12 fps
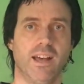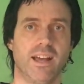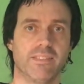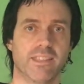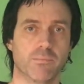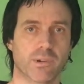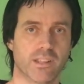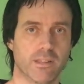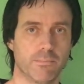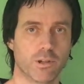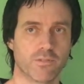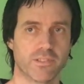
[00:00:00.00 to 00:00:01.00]
And then we're going
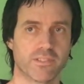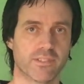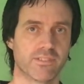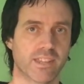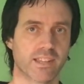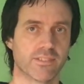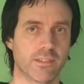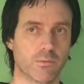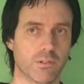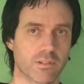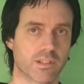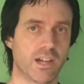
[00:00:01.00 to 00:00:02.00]
to move on to six
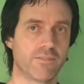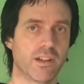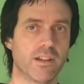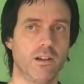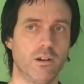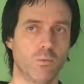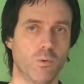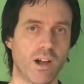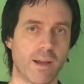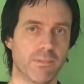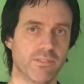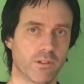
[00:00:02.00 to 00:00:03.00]
that will cover
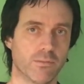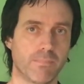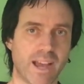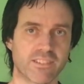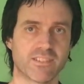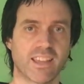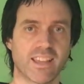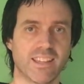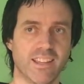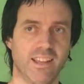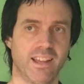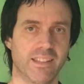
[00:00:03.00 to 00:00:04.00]
what happens on match
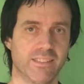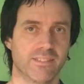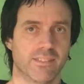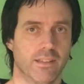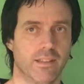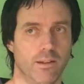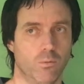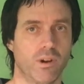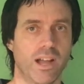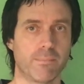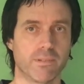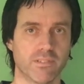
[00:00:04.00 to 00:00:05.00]
day and
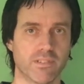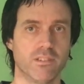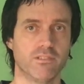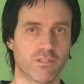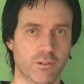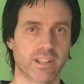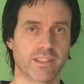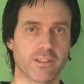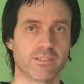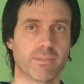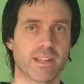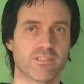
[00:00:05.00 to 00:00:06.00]
what happens during
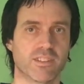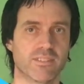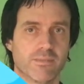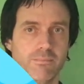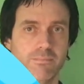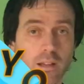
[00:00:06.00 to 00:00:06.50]
those matches.